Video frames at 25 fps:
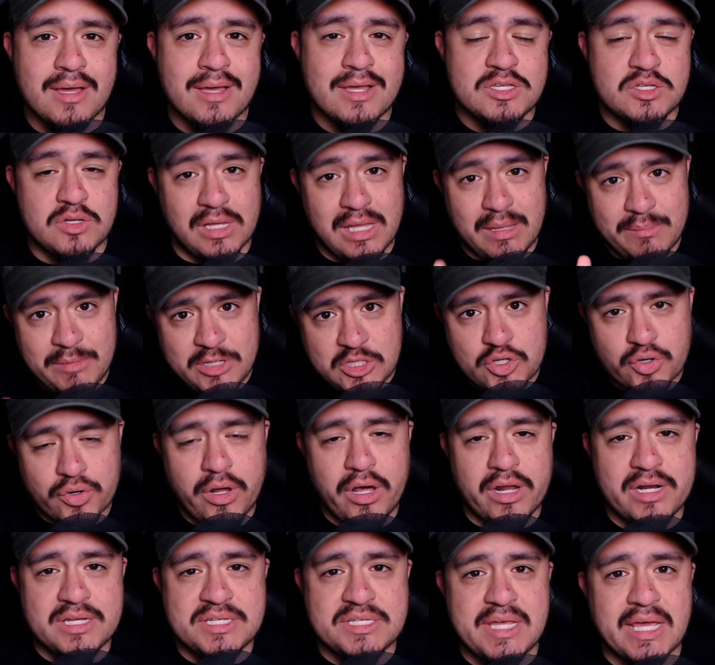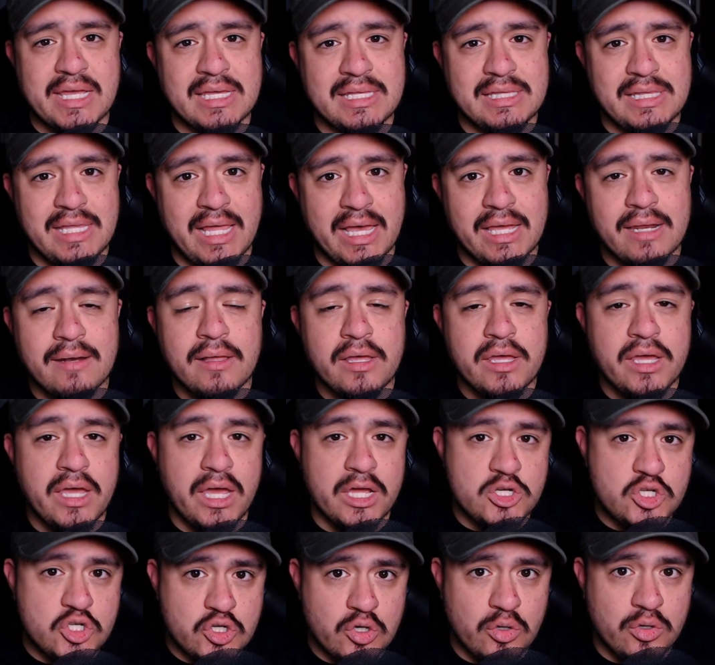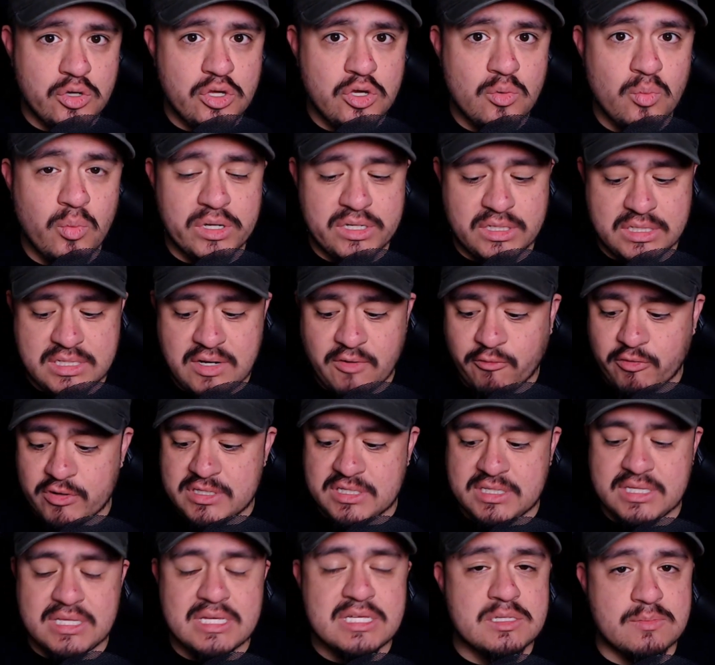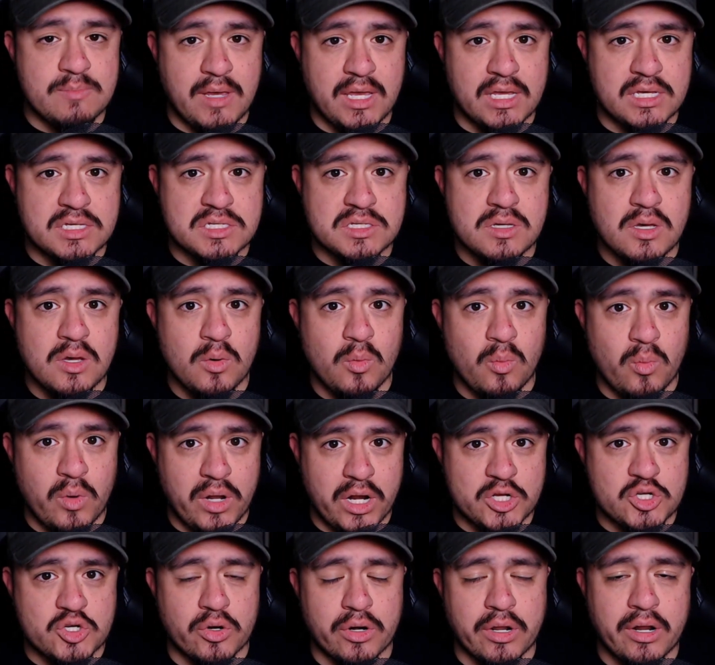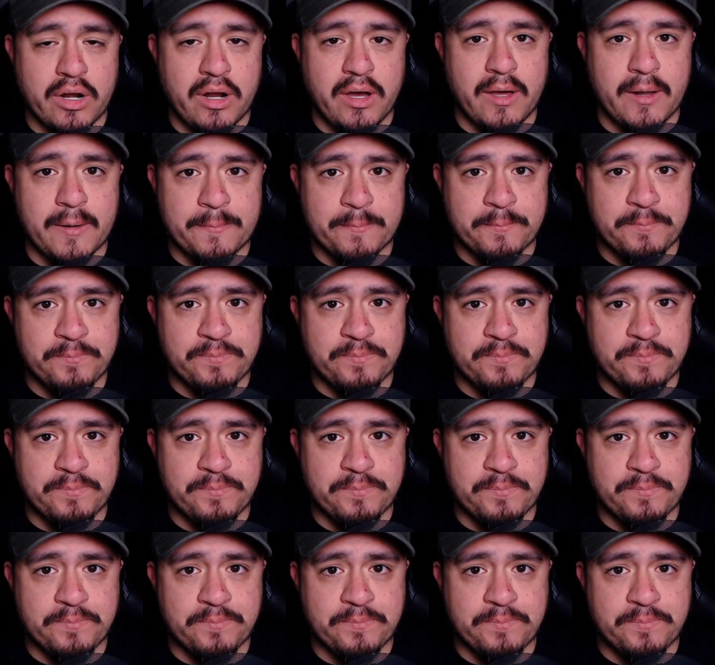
So let me turn on a second light and show you what difference this makes when I turn it on.